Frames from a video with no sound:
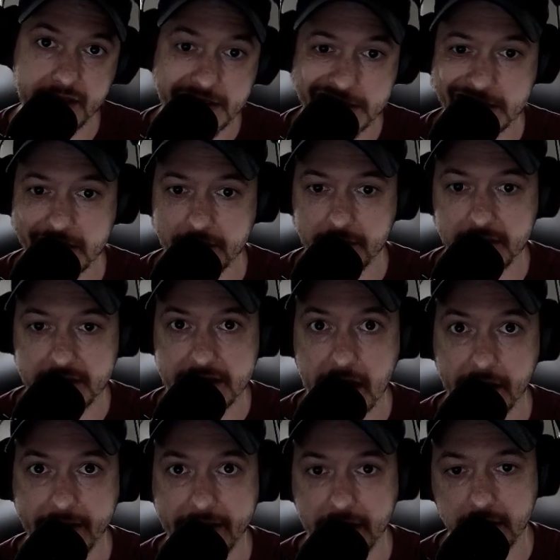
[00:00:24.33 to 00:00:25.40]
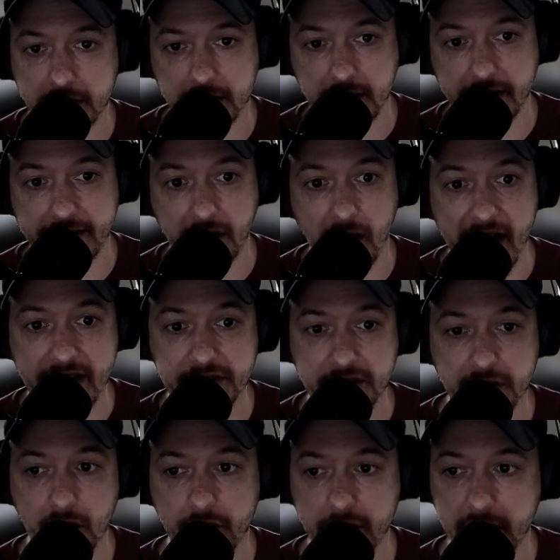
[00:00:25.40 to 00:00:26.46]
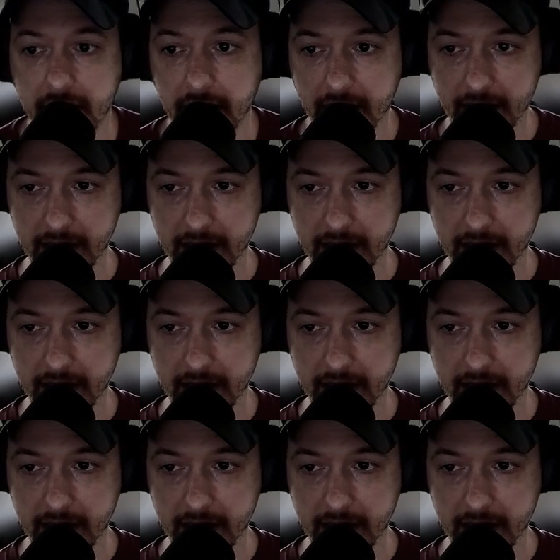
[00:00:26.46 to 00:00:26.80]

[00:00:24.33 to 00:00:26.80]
instant selling, like high turnover,